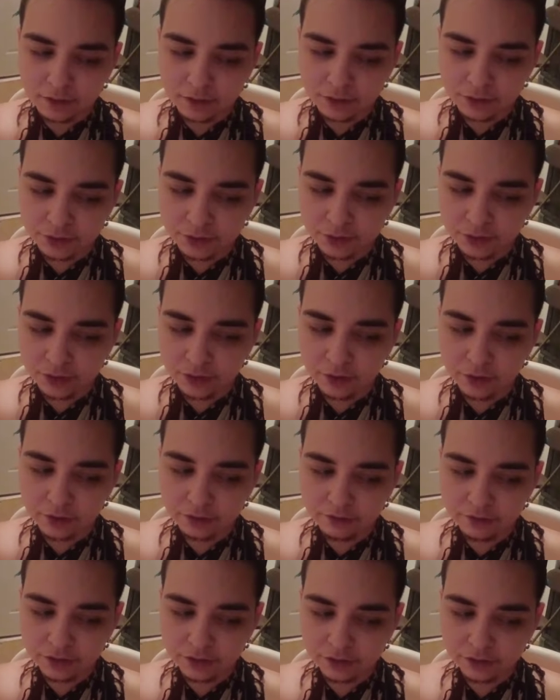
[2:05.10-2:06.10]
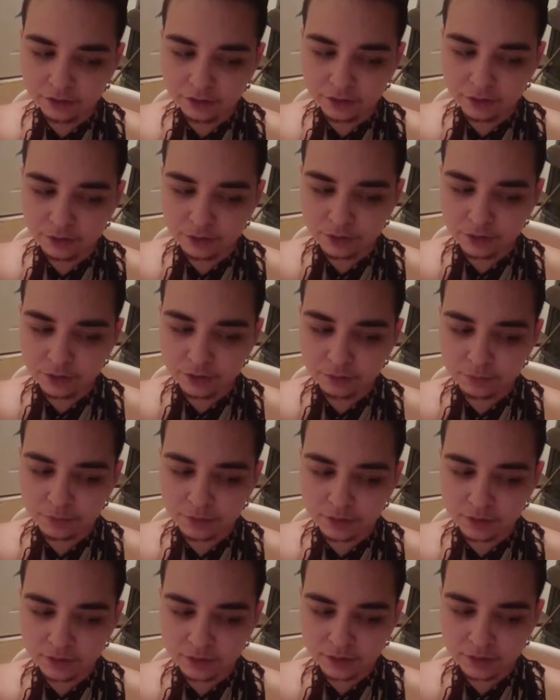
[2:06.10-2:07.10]
don't know how often I'll use it,
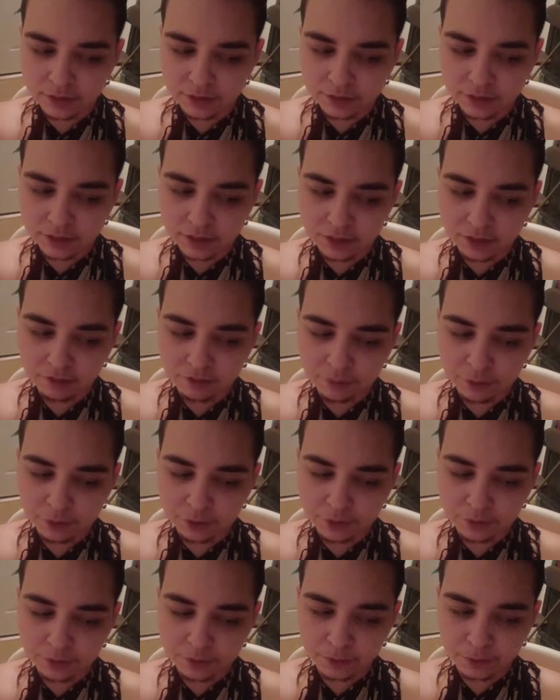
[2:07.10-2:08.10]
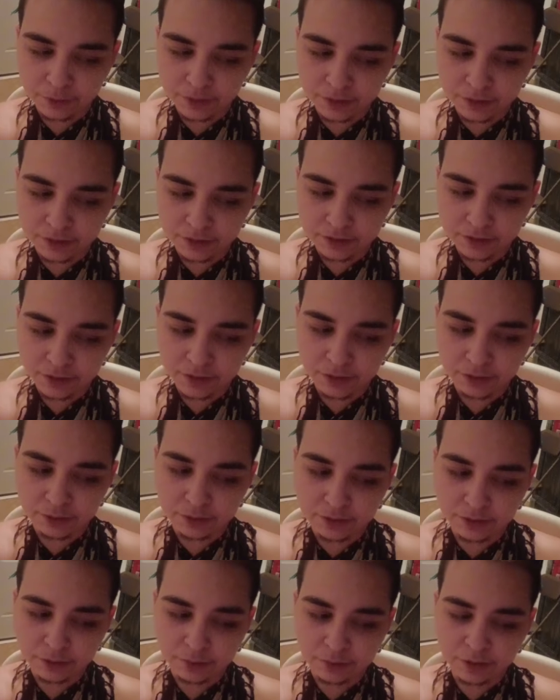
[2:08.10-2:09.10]
but it's nice to have multiple ways to do
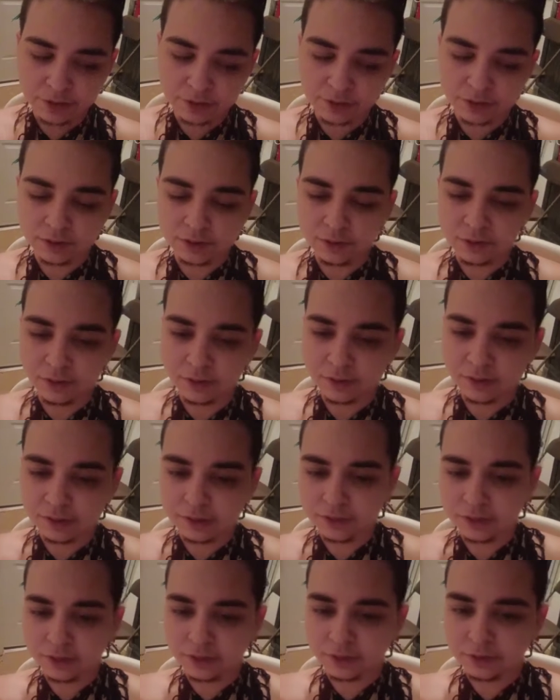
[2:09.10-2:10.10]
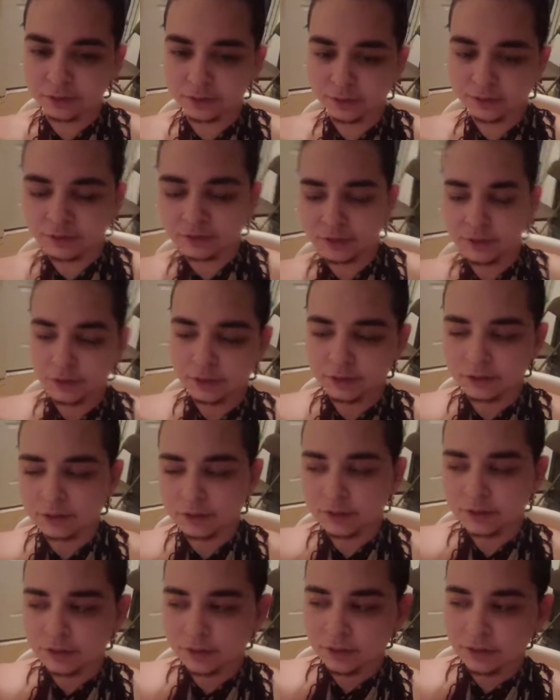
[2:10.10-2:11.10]
something that you know how to do.
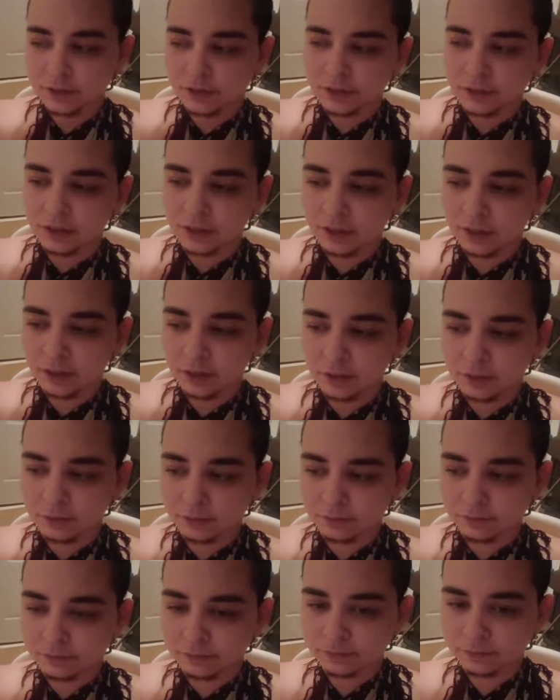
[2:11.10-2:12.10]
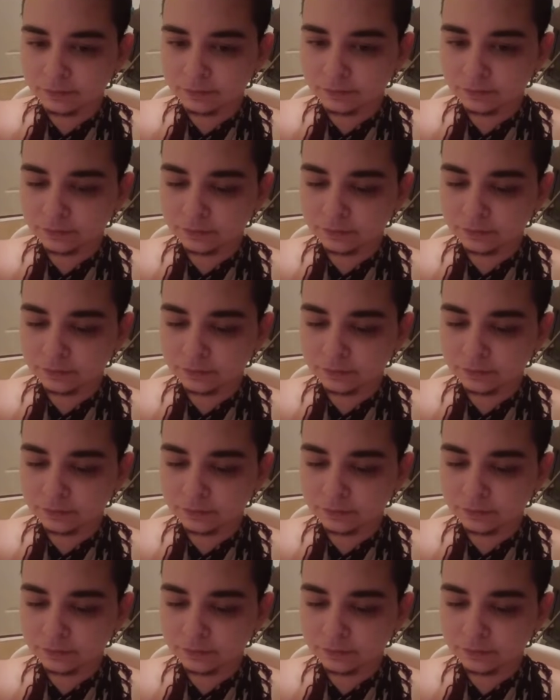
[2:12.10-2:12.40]
I